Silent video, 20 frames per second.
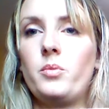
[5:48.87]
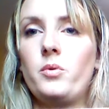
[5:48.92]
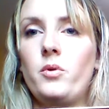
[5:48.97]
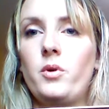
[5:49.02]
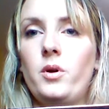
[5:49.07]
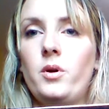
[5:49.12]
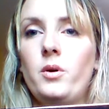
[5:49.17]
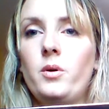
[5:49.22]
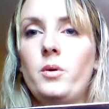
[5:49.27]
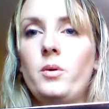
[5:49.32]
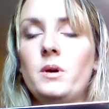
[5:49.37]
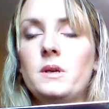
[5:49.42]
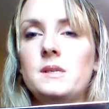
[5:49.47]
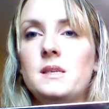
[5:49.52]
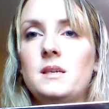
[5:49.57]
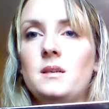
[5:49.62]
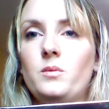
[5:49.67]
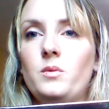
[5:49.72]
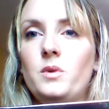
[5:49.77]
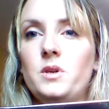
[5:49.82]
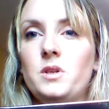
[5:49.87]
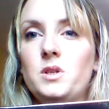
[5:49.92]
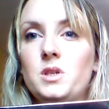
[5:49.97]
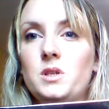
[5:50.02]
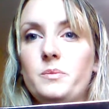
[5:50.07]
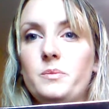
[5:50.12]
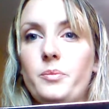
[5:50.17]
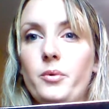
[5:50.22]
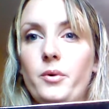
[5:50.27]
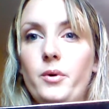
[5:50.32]
brew, as in
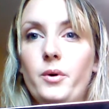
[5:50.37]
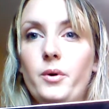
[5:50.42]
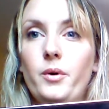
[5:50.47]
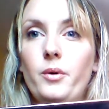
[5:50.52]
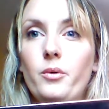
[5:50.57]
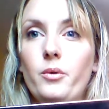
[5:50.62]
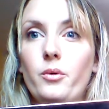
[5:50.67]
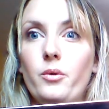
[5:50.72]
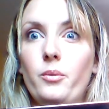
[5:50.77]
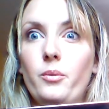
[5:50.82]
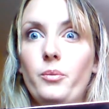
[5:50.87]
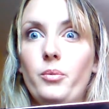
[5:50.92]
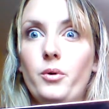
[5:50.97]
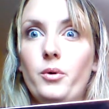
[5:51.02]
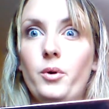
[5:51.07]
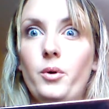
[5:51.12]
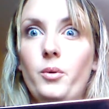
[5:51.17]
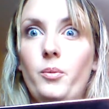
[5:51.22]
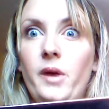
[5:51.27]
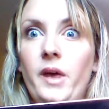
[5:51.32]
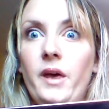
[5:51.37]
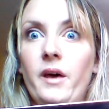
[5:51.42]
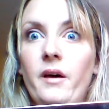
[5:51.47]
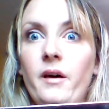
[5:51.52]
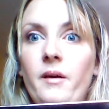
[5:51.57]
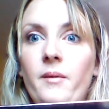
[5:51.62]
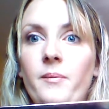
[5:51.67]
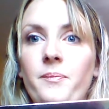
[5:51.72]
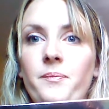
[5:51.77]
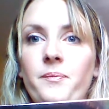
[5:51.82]
witch's brew or brew
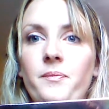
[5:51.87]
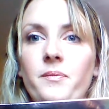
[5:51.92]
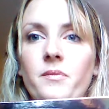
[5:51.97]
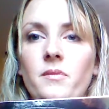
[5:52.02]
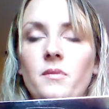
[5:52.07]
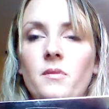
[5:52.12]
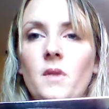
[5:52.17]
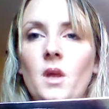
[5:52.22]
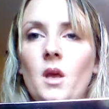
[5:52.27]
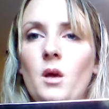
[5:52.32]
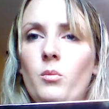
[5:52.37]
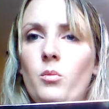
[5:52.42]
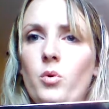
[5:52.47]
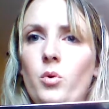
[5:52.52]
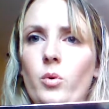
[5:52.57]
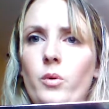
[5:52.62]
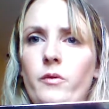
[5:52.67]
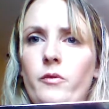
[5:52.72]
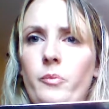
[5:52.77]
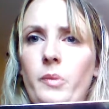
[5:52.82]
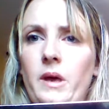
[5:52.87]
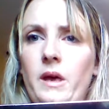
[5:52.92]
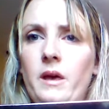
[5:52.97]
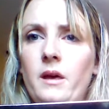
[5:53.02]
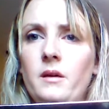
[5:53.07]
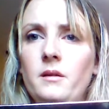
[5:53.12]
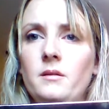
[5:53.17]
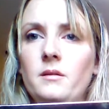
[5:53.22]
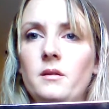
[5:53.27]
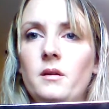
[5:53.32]
beer. Brew of
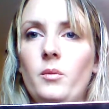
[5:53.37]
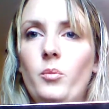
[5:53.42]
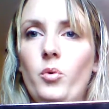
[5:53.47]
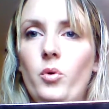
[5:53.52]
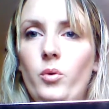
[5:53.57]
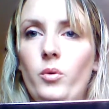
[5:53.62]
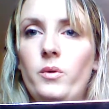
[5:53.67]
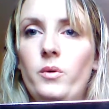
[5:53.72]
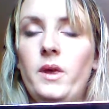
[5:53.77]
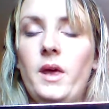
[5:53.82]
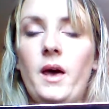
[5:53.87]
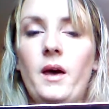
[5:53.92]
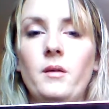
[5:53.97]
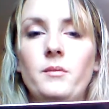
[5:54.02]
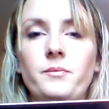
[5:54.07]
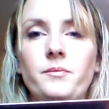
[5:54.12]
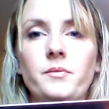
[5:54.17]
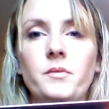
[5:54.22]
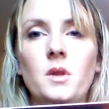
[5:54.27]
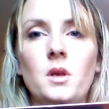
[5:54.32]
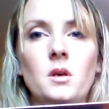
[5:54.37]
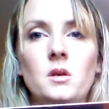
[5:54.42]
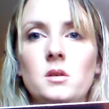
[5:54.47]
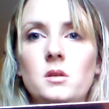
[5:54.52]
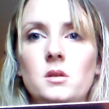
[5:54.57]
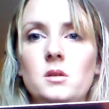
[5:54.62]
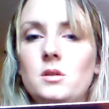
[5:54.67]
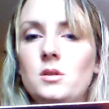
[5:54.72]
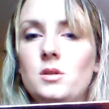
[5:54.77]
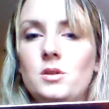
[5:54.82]
beer. A brew, yeah.
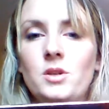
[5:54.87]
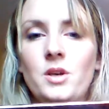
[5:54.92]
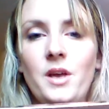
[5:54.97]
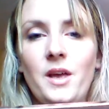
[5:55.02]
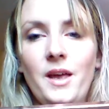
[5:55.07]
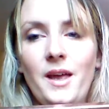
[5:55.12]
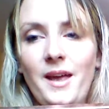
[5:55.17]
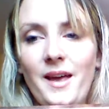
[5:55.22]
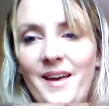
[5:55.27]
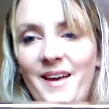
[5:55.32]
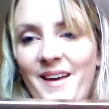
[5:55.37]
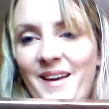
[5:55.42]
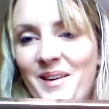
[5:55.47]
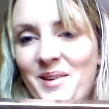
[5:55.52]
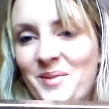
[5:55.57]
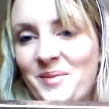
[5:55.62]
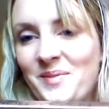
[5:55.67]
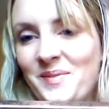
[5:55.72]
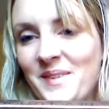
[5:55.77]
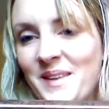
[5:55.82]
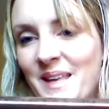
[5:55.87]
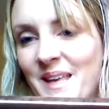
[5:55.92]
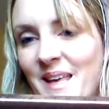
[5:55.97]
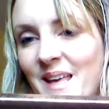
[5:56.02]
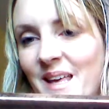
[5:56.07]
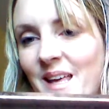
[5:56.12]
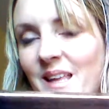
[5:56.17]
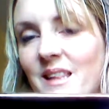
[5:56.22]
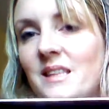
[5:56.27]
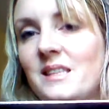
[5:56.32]
Shh.
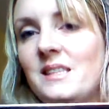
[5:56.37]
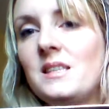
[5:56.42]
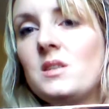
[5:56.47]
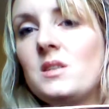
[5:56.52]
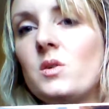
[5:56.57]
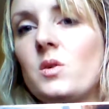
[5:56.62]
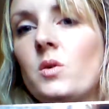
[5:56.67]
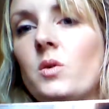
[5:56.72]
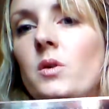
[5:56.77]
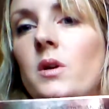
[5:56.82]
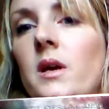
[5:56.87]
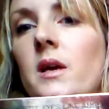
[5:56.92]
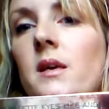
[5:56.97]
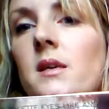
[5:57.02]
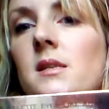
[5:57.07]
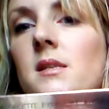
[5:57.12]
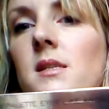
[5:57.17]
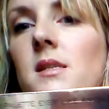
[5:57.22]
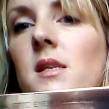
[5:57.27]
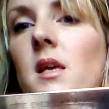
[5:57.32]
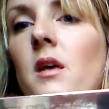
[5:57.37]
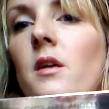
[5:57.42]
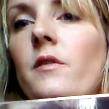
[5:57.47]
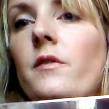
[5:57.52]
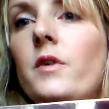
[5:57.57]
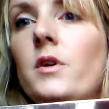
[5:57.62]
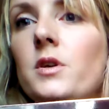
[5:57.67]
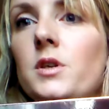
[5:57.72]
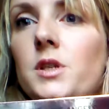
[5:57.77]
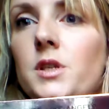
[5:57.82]
This is called silver.
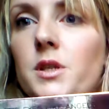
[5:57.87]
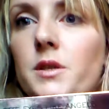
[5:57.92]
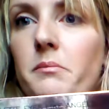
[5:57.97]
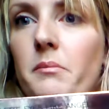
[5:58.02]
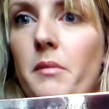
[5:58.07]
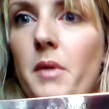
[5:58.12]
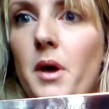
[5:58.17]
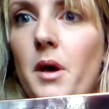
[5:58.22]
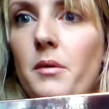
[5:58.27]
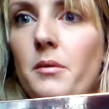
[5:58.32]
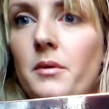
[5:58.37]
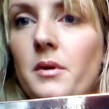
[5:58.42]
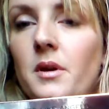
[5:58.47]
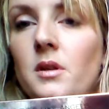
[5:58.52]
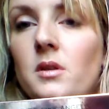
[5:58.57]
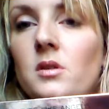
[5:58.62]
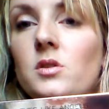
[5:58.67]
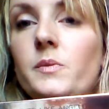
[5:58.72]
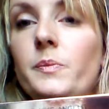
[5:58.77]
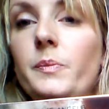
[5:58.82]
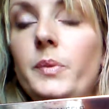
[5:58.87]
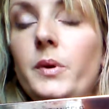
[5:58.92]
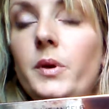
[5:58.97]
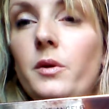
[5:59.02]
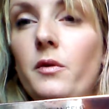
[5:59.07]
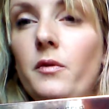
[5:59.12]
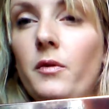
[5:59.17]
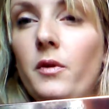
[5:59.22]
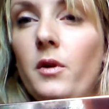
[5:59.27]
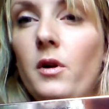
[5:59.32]
Looks
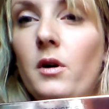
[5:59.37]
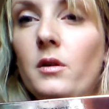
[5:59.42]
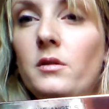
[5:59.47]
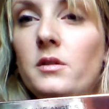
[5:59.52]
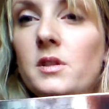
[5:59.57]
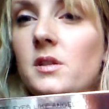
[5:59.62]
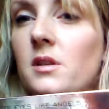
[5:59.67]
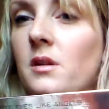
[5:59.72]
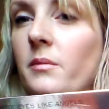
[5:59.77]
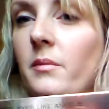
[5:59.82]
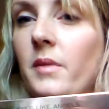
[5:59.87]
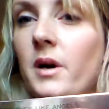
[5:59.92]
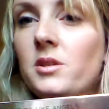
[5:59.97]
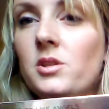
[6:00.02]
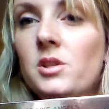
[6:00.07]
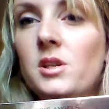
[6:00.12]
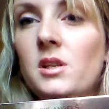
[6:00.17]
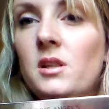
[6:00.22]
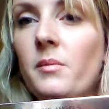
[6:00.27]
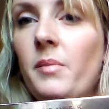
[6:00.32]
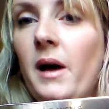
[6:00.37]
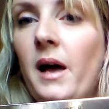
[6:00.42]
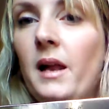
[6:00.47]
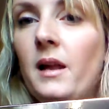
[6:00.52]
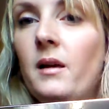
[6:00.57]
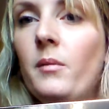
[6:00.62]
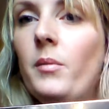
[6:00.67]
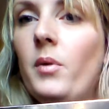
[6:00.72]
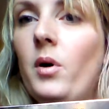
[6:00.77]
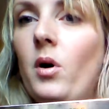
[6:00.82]
beautiful on. Doesn't look much in the
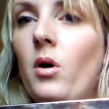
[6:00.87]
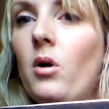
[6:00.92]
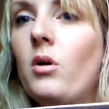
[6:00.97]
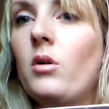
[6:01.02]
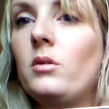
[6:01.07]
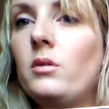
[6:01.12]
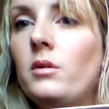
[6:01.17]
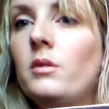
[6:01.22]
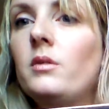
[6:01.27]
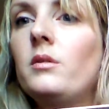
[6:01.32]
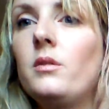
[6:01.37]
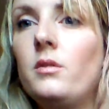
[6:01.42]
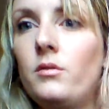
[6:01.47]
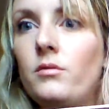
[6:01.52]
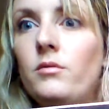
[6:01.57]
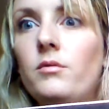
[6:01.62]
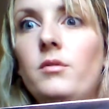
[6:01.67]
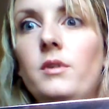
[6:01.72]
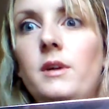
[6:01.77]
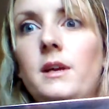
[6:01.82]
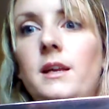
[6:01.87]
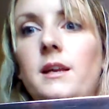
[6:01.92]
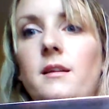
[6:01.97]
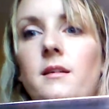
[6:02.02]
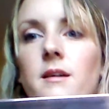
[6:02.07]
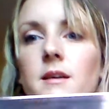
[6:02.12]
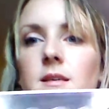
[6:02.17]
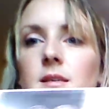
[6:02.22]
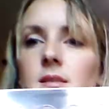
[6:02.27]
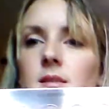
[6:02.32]
palette, but on, really
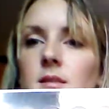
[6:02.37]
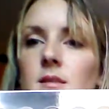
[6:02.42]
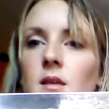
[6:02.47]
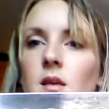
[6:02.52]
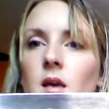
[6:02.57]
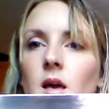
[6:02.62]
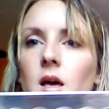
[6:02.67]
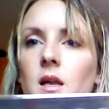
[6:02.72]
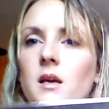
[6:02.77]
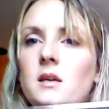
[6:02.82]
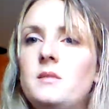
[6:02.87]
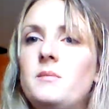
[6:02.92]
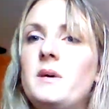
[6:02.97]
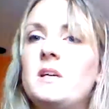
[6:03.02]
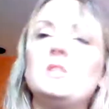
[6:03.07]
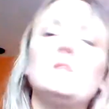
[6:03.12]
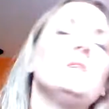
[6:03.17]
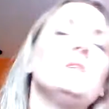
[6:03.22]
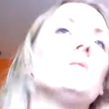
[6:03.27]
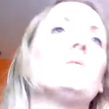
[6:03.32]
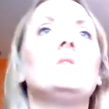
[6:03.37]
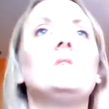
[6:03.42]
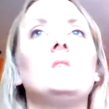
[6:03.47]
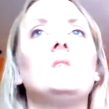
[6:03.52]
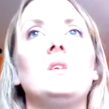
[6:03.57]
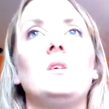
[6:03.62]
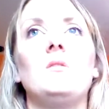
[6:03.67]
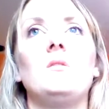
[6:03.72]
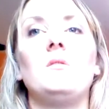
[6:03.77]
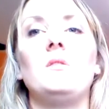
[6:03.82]
nice. And I'd imagine it would
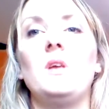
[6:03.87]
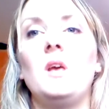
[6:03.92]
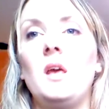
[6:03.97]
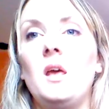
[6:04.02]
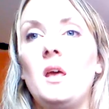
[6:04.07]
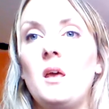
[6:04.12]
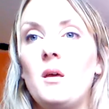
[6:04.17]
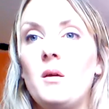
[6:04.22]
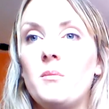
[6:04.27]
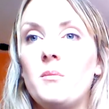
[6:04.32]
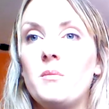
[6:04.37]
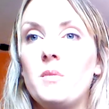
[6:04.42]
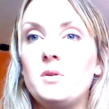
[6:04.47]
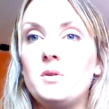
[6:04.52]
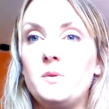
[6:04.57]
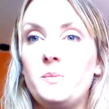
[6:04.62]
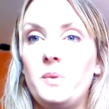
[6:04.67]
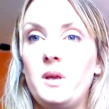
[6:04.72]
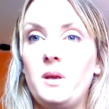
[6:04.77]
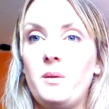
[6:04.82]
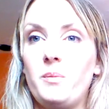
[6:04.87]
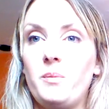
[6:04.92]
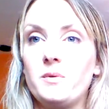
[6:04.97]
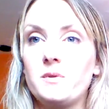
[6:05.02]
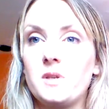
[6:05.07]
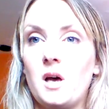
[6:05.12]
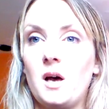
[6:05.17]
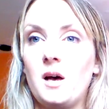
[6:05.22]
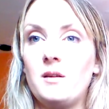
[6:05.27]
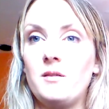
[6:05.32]
suit most
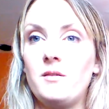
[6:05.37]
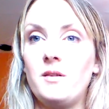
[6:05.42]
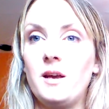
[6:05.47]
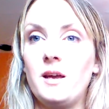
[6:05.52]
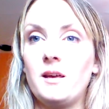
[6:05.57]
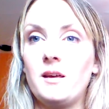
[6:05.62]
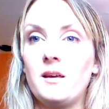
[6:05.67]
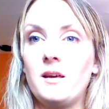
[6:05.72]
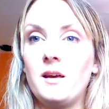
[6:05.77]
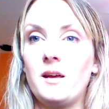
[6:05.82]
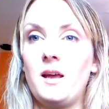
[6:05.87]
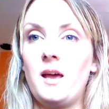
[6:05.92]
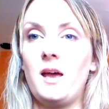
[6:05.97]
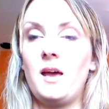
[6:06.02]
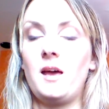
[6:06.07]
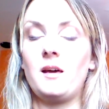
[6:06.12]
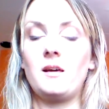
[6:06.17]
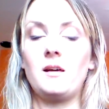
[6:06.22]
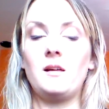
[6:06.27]
people's colouring and hair